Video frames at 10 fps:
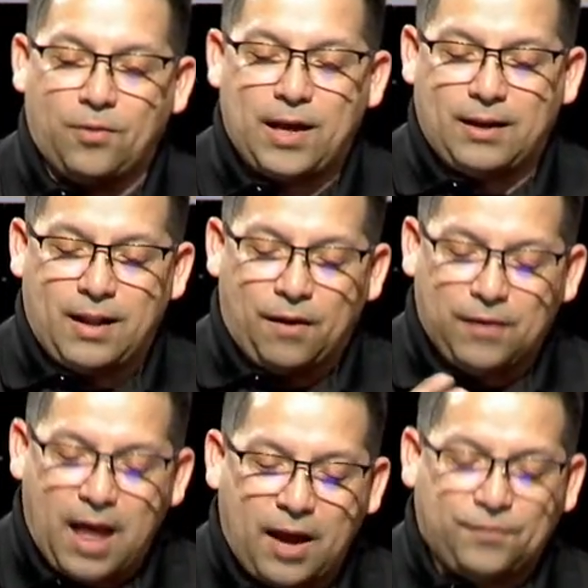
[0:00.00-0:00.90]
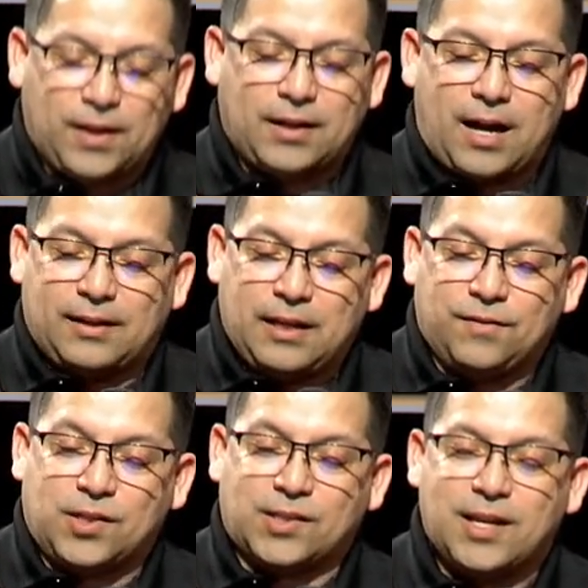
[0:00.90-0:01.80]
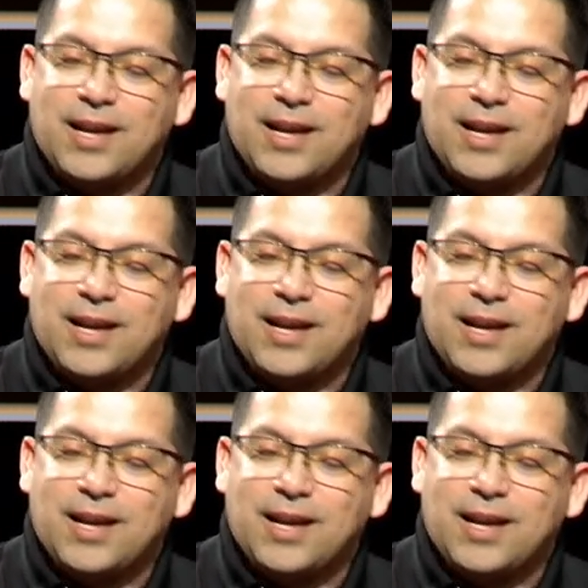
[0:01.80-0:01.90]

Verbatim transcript: that, of life that God gives us.